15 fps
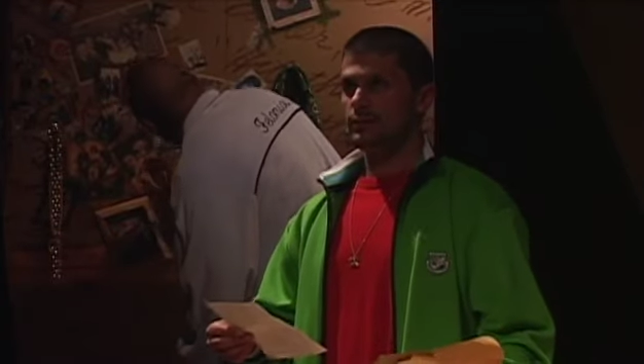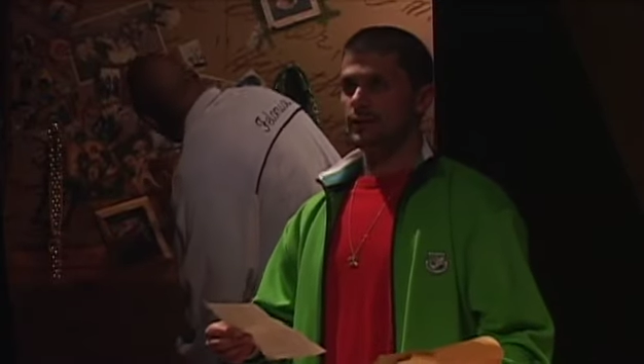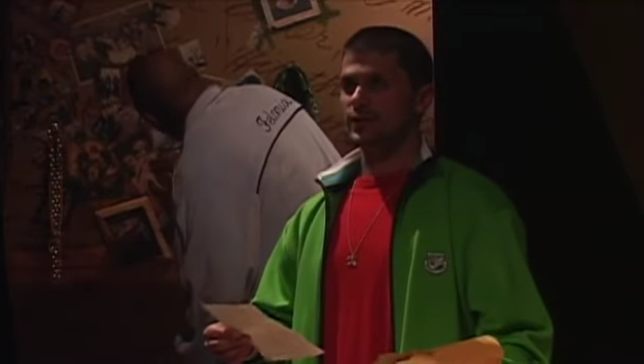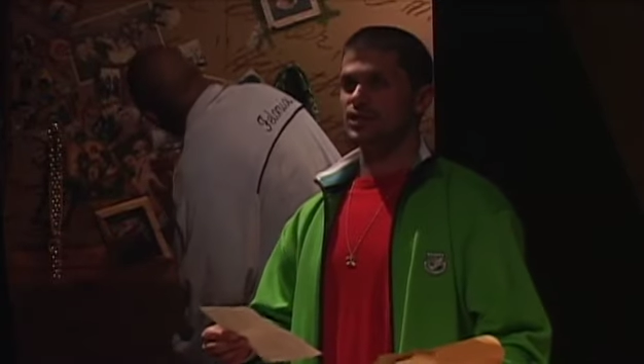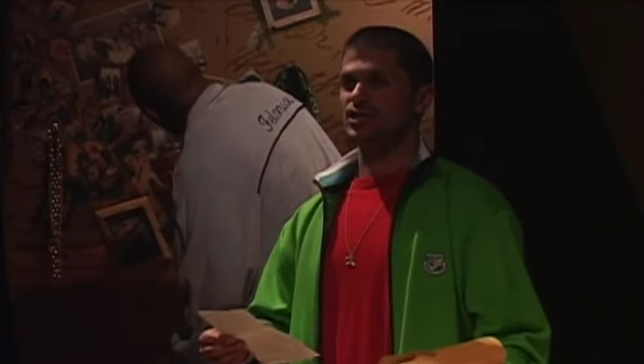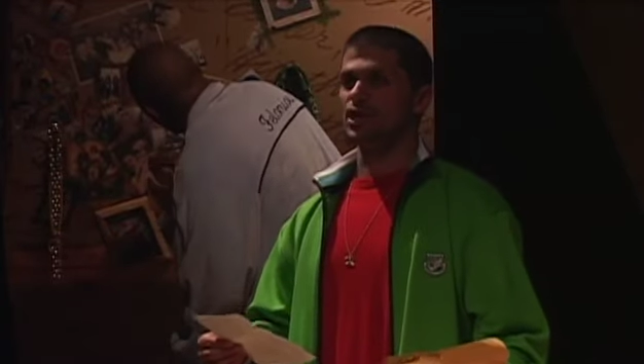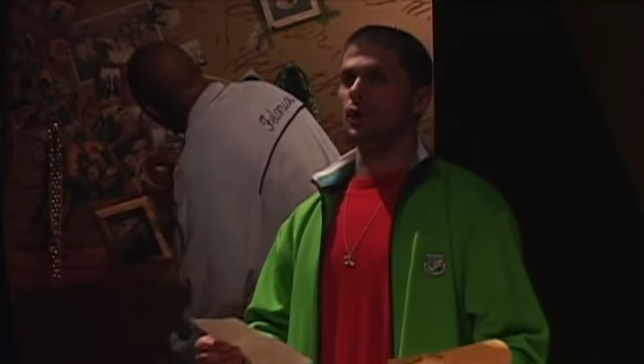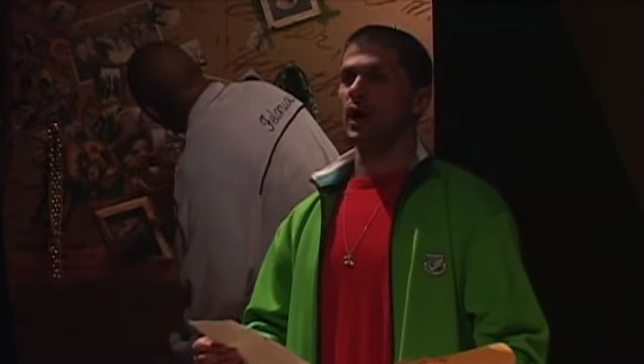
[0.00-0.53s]

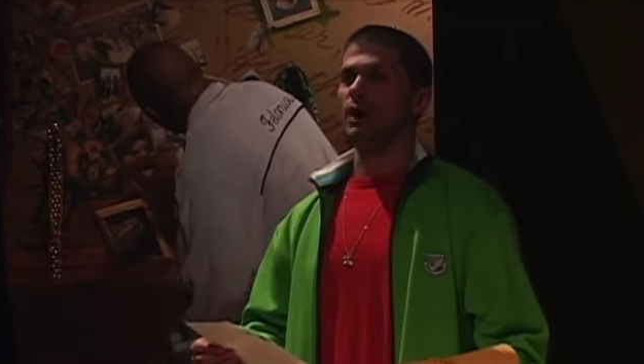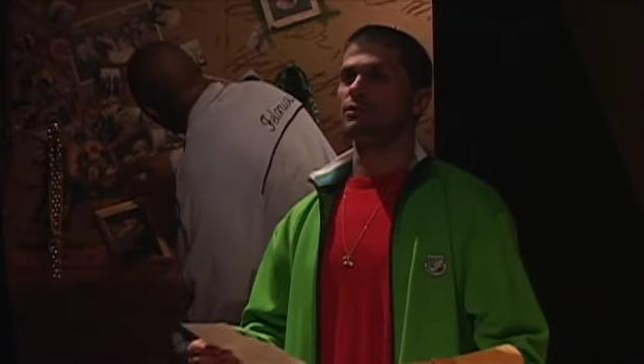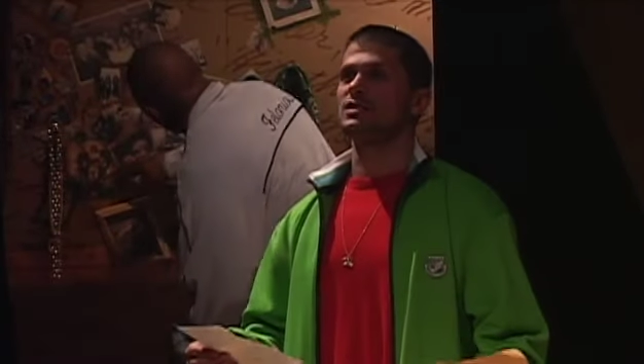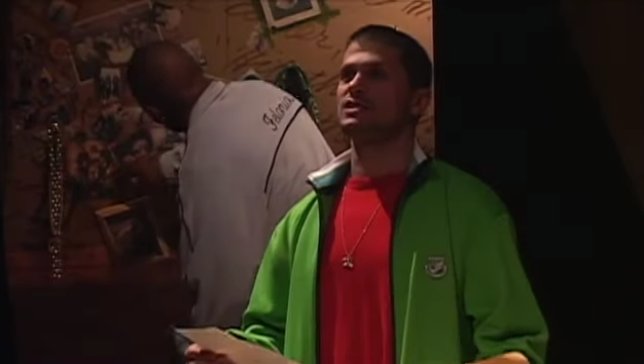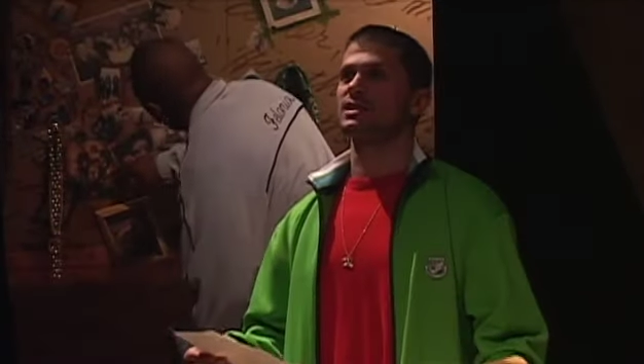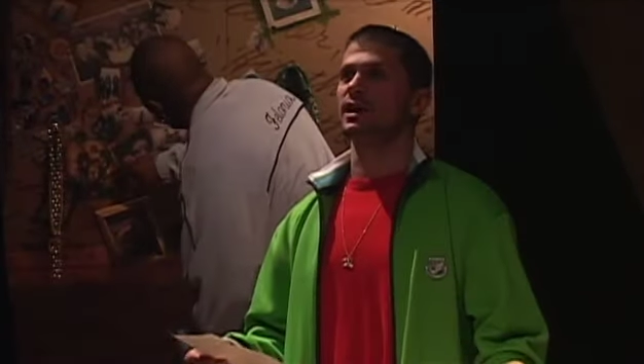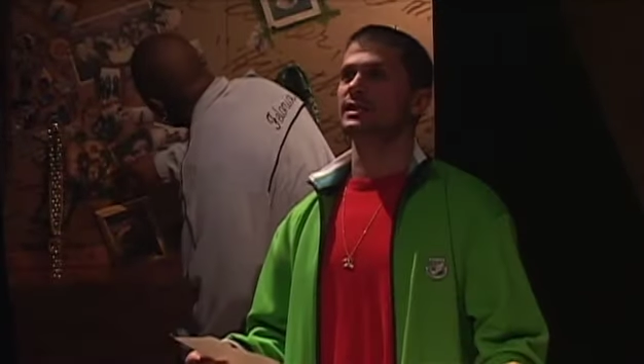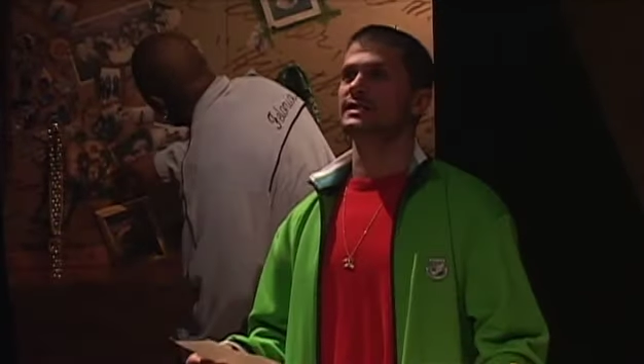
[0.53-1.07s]
And so our
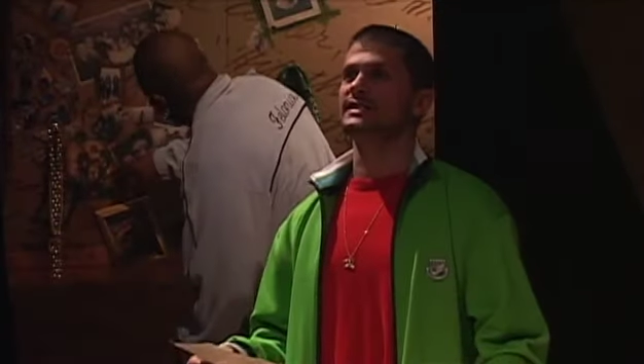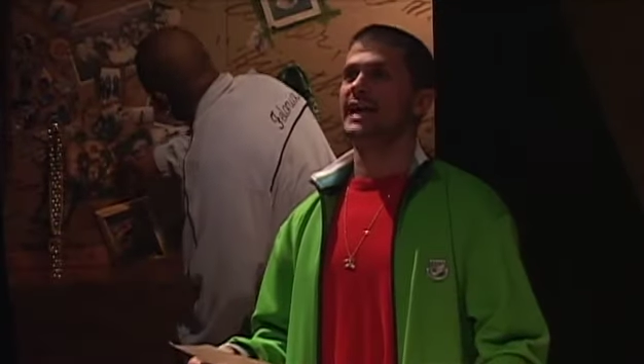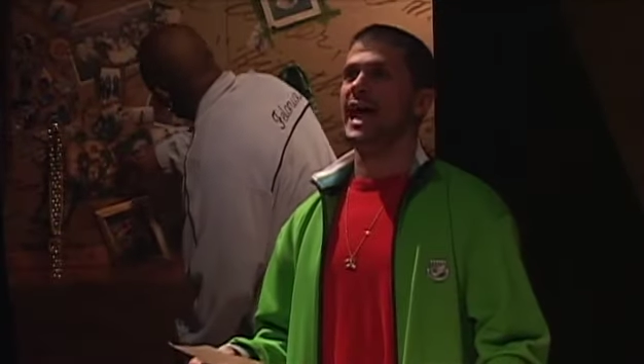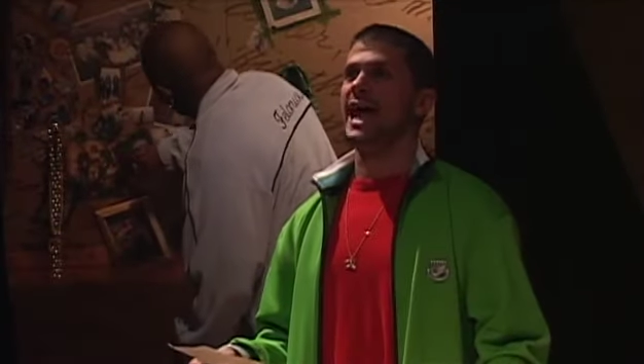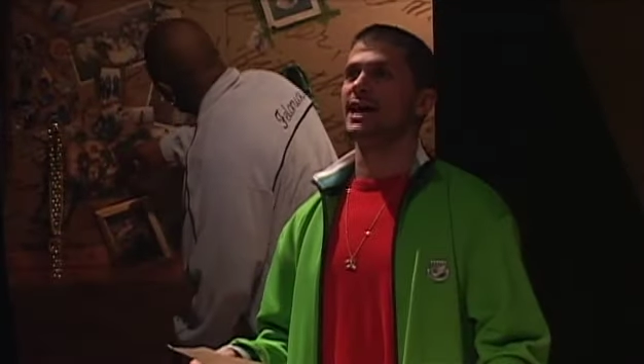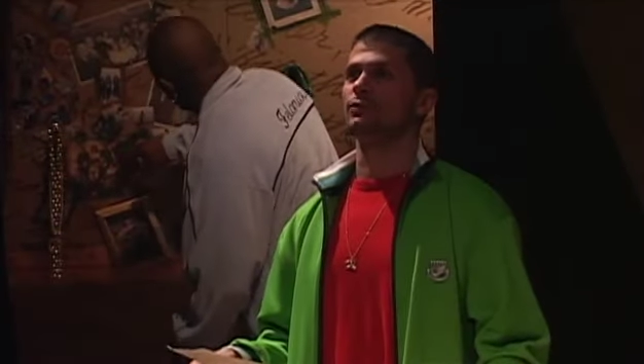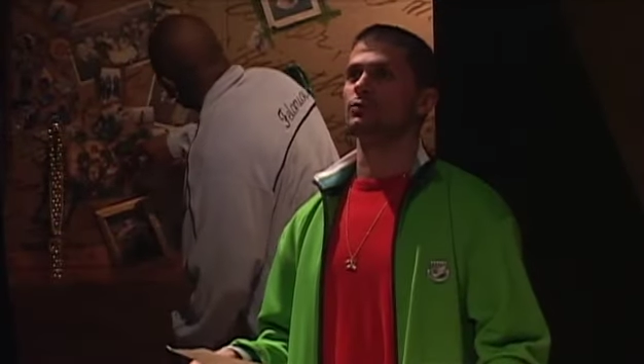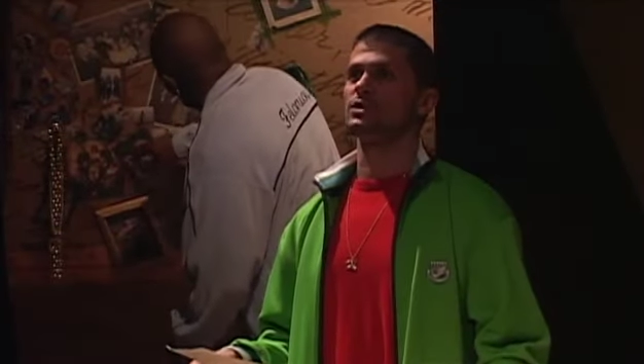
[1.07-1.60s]
son
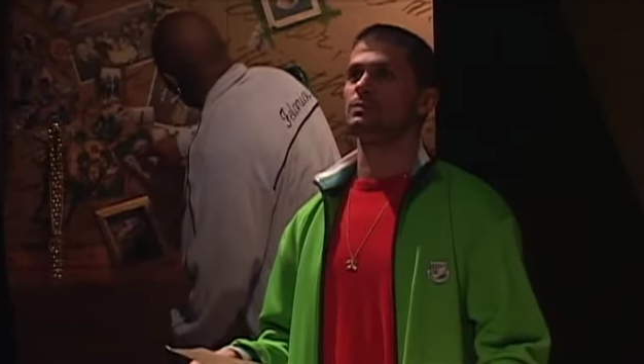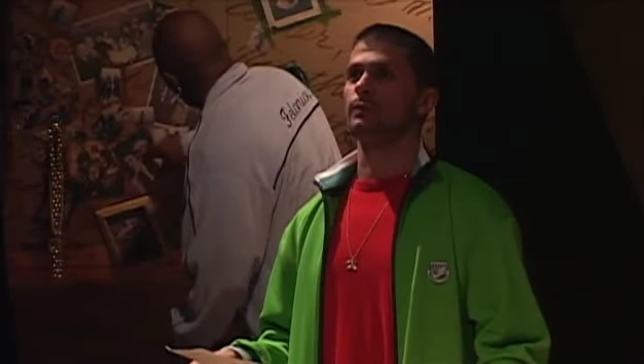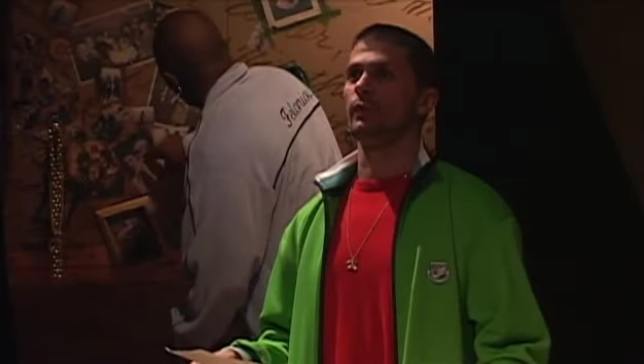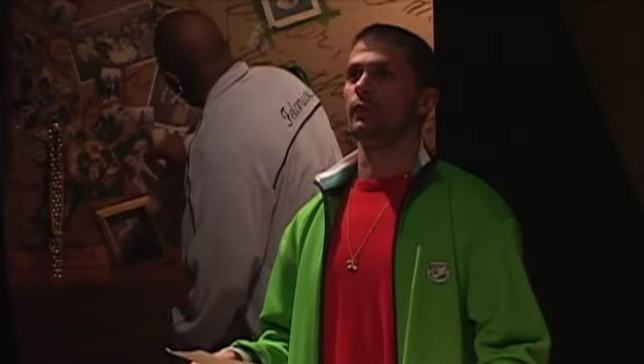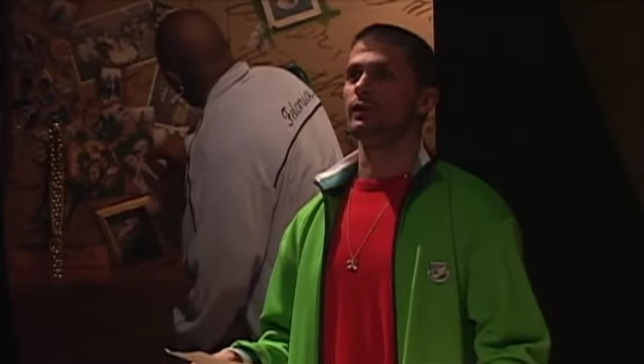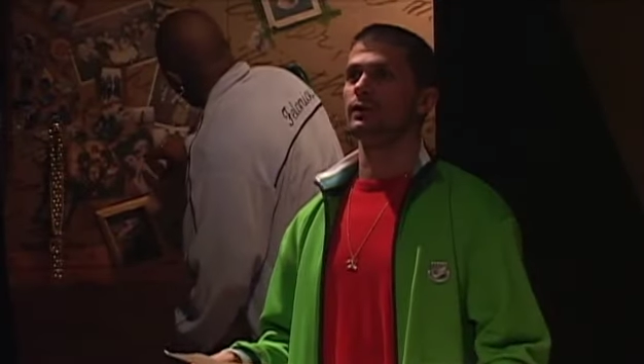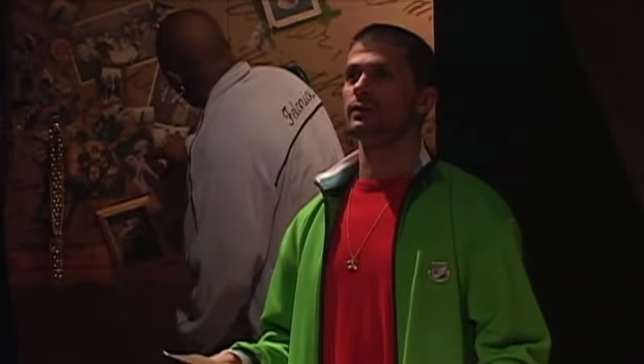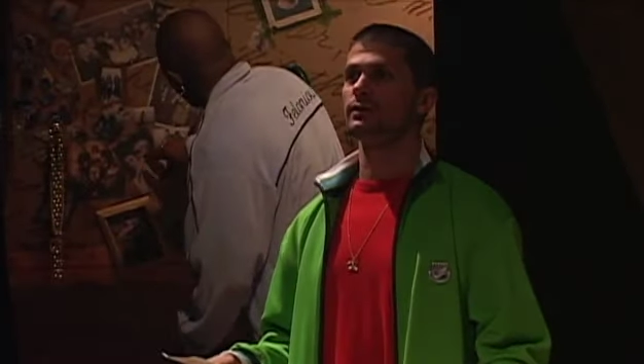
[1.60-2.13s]
Dan was
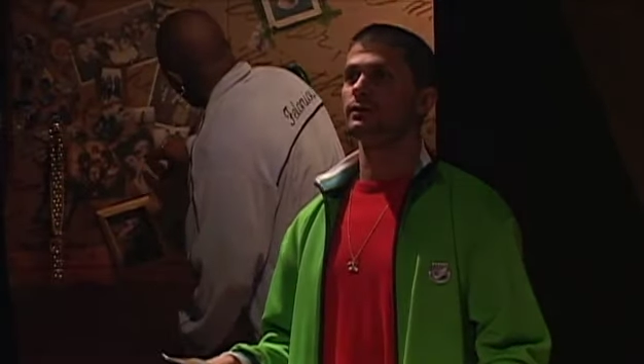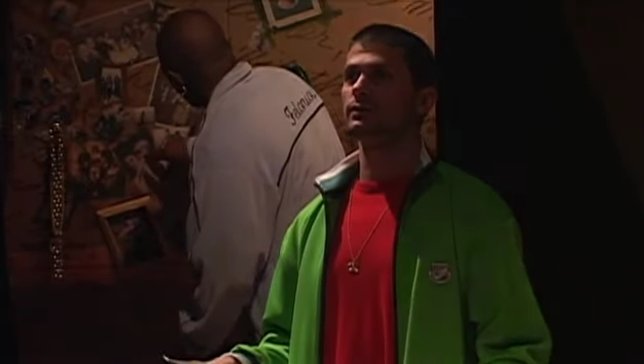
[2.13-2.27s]
born.